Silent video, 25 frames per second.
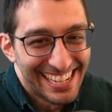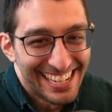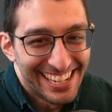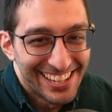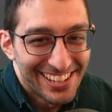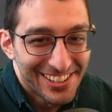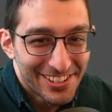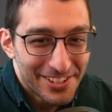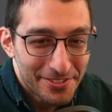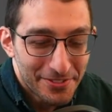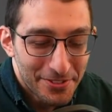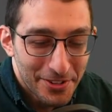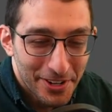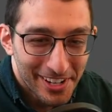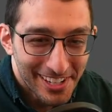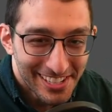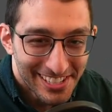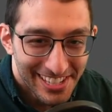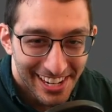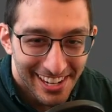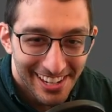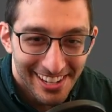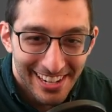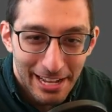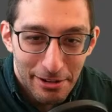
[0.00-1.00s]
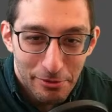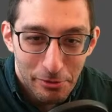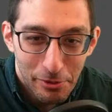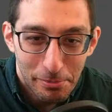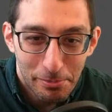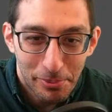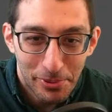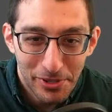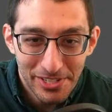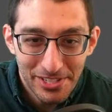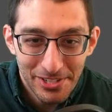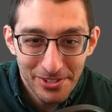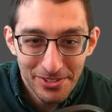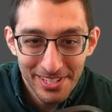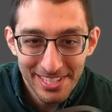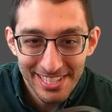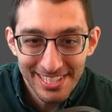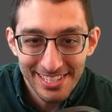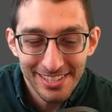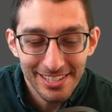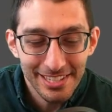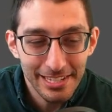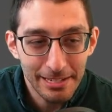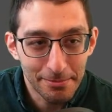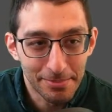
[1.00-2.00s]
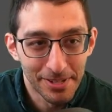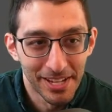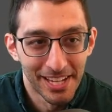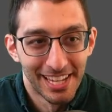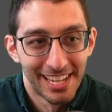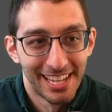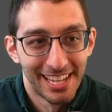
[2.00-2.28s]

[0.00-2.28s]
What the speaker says: Although if you are tired, I will put you to sleep.